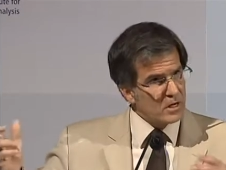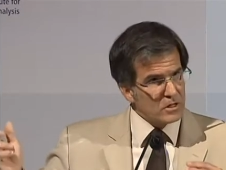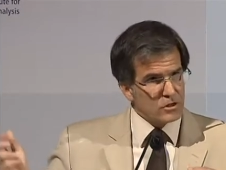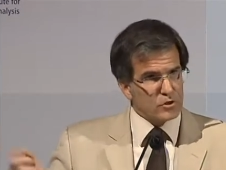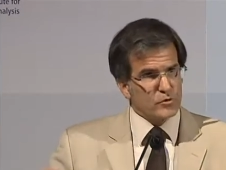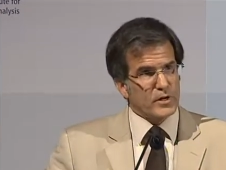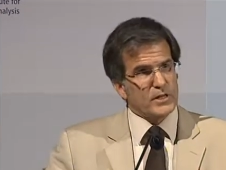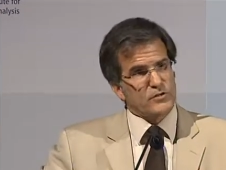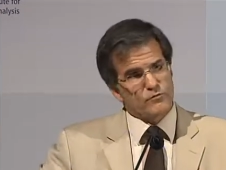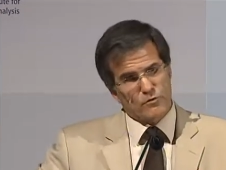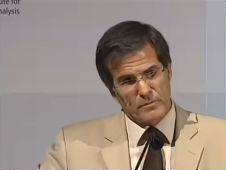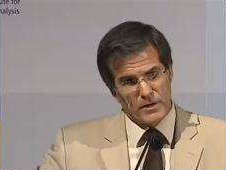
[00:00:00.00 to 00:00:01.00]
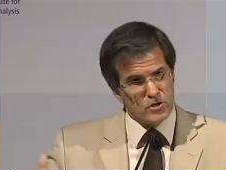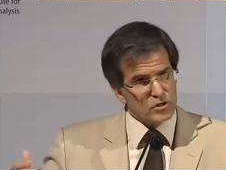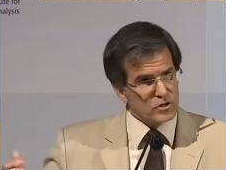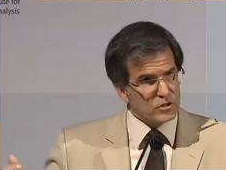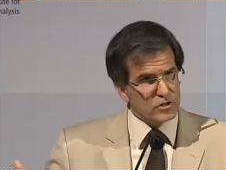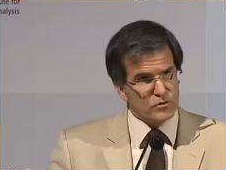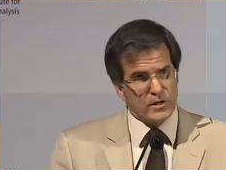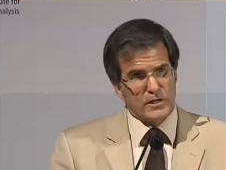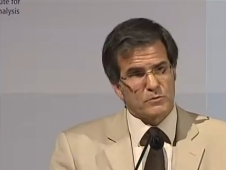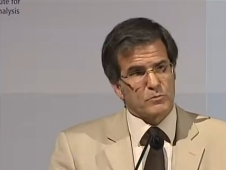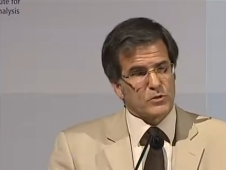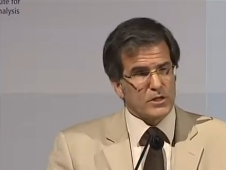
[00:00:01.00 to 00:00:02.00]
the transformation, the
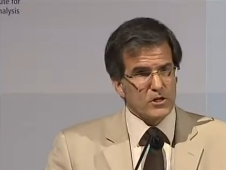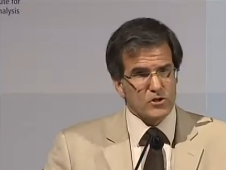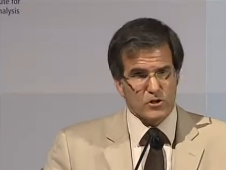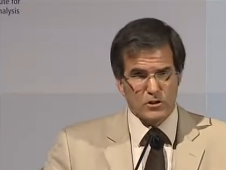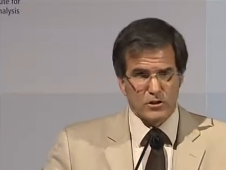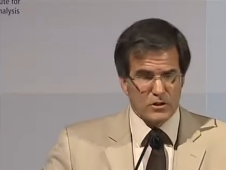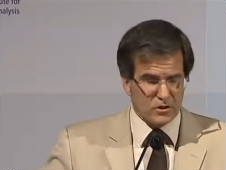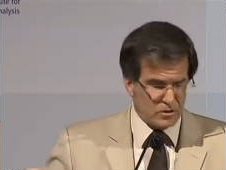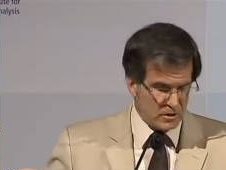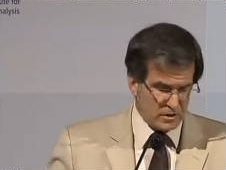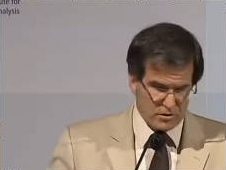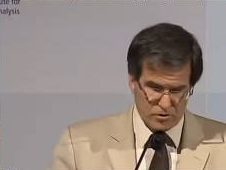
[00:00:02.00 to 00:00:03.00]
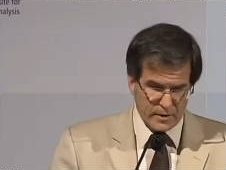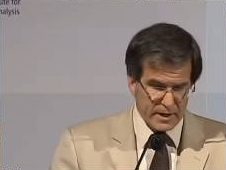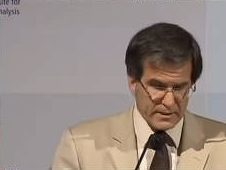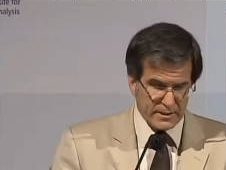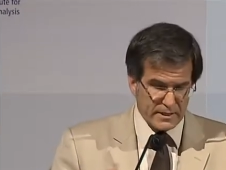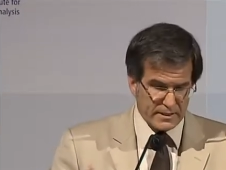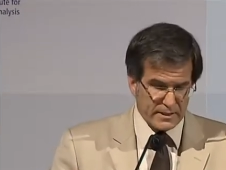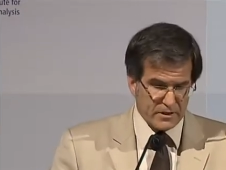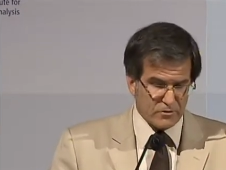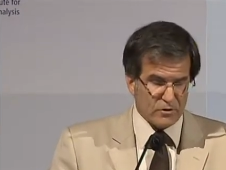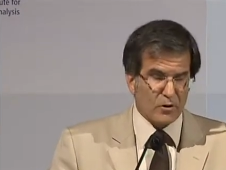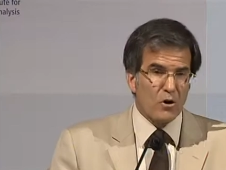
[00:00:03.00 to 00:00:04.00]
transportation, the uh, transit, et
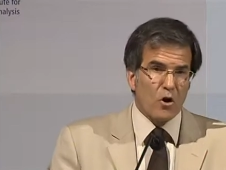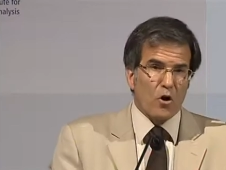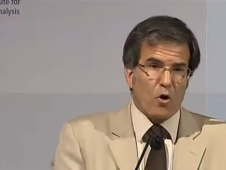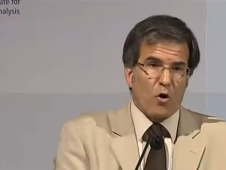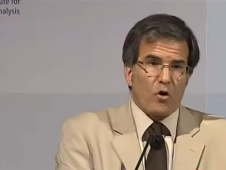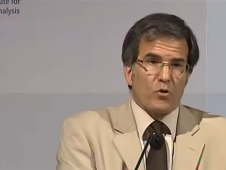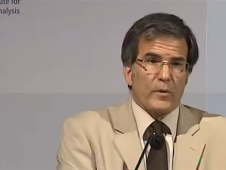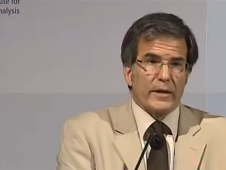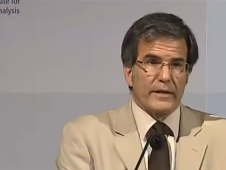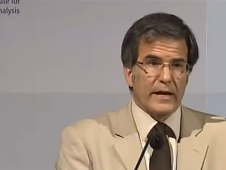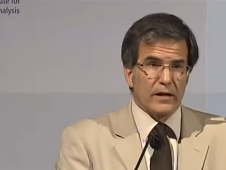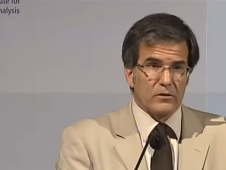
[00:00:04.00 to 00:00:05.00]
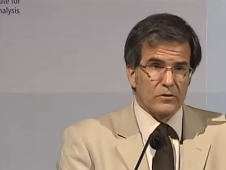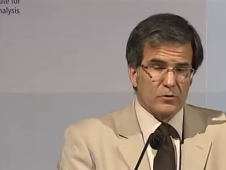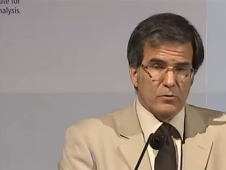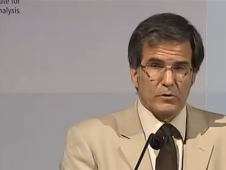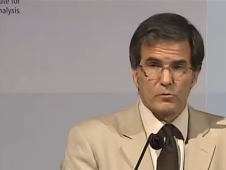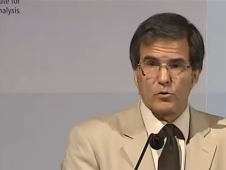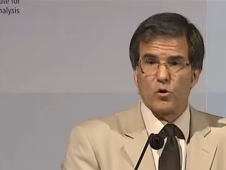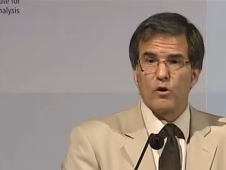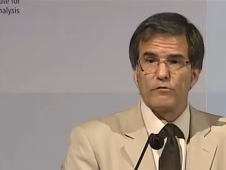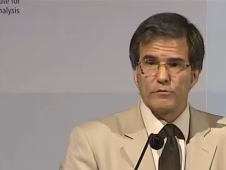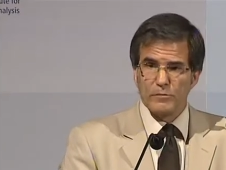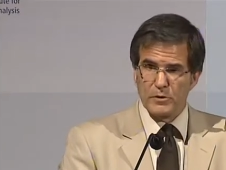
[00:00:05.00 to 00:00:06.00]
cetera, all the way down to what we're all
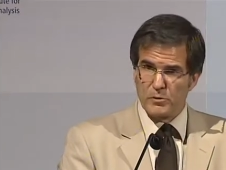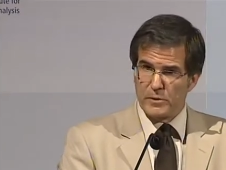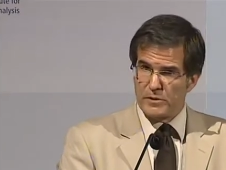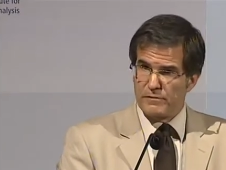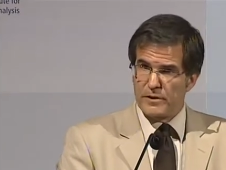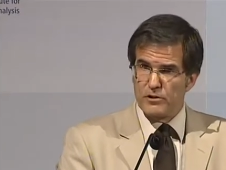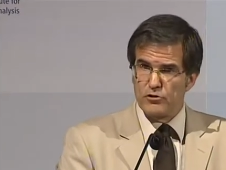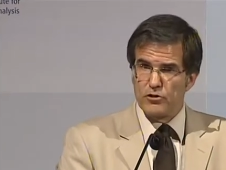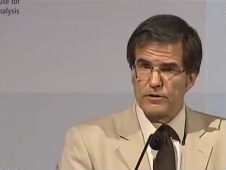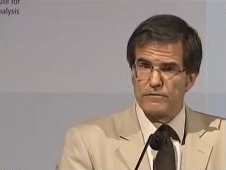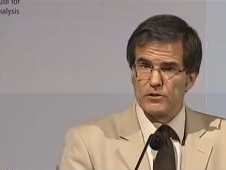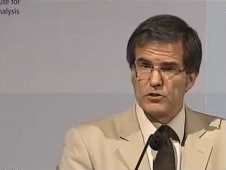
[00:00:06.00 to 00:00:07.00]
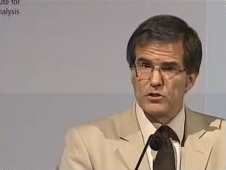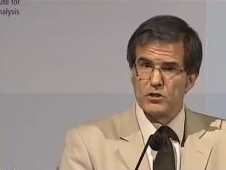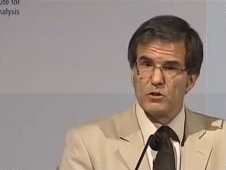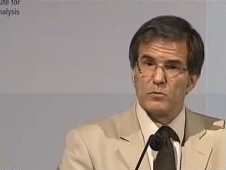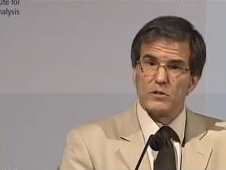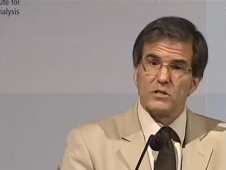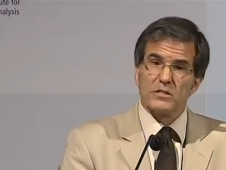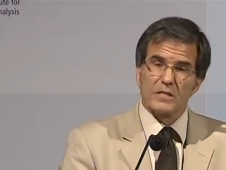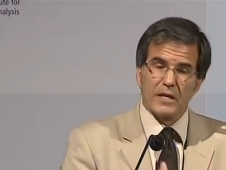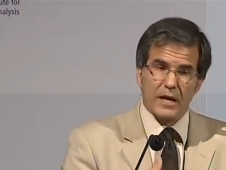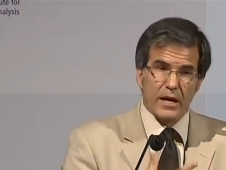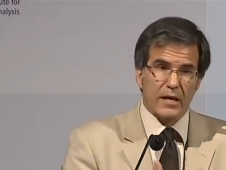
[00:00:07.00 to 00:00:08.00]
familiar with of energy efficiency, which is
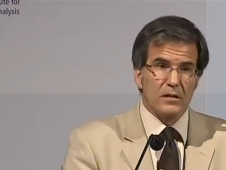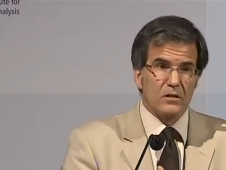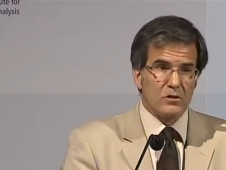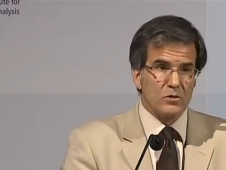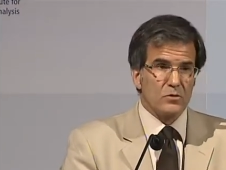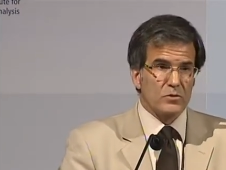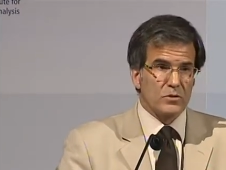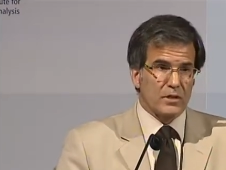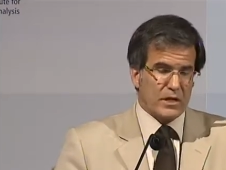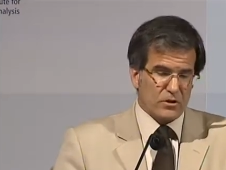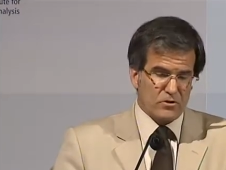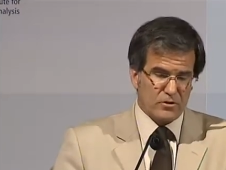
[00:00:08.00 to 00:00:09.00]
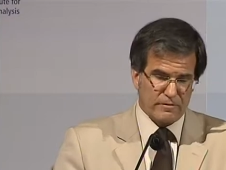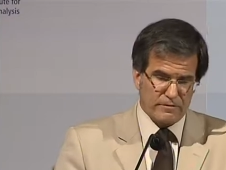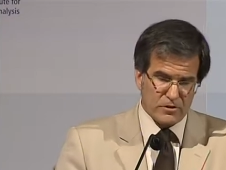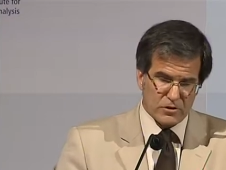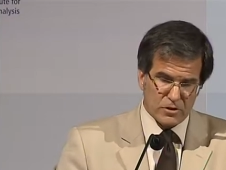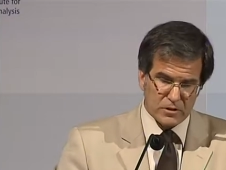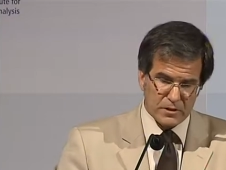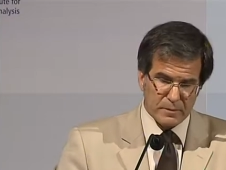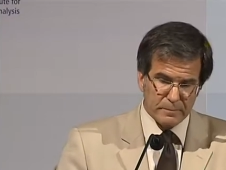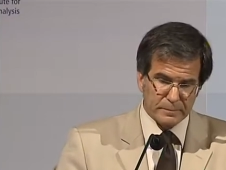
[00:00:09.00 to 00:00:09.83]
the end use energy efficiency.